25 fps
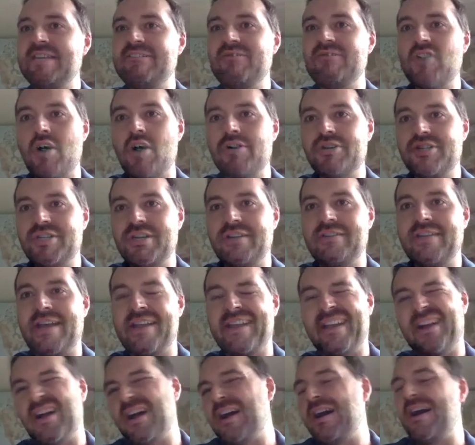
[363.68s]
notion that
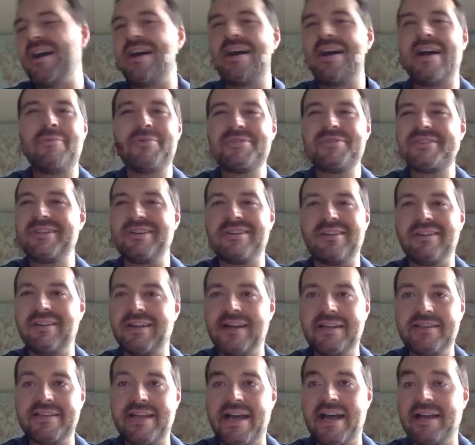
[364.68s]
like, I wasn't gonna
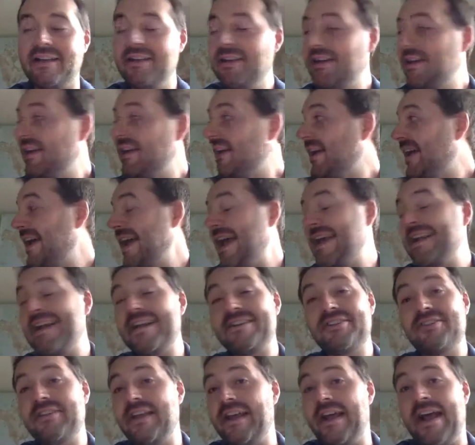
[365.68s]
like that, and
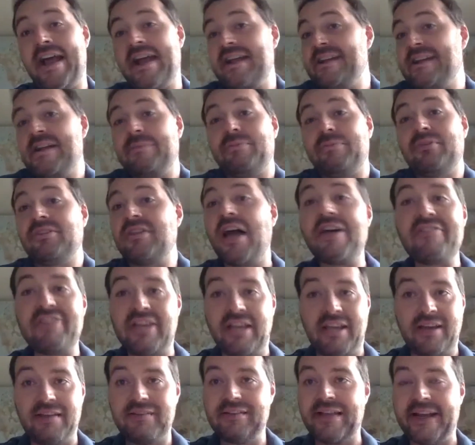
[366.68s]
I ended up loving
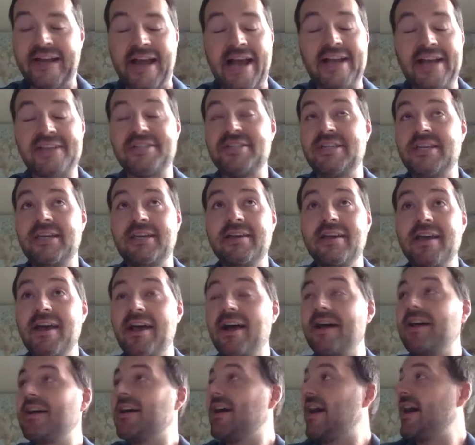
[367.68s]
it. I
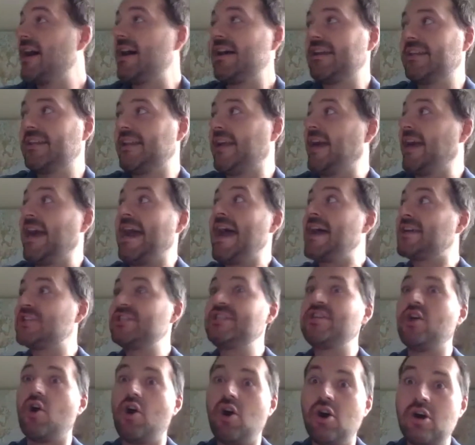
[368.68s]

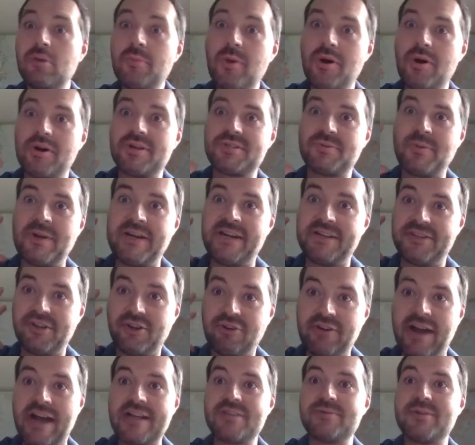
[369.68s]
actually almost went into
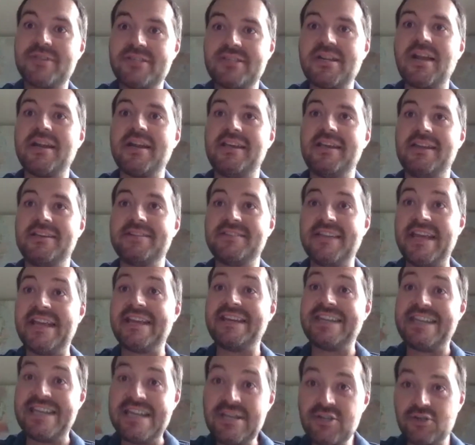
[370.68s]
graduate studies in
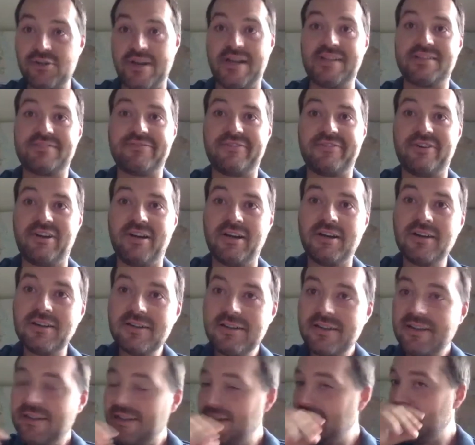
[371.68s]
heat transfer
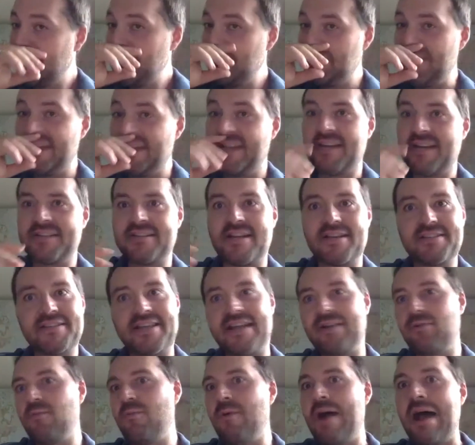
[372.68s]
because I was
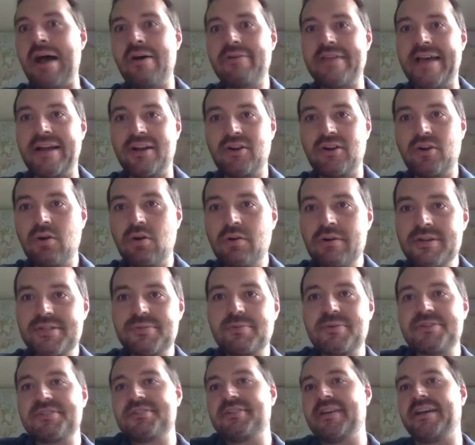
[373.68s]
like, wow, that course
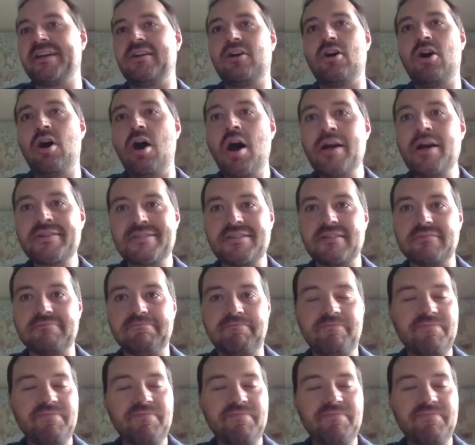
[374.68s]
was like awesome.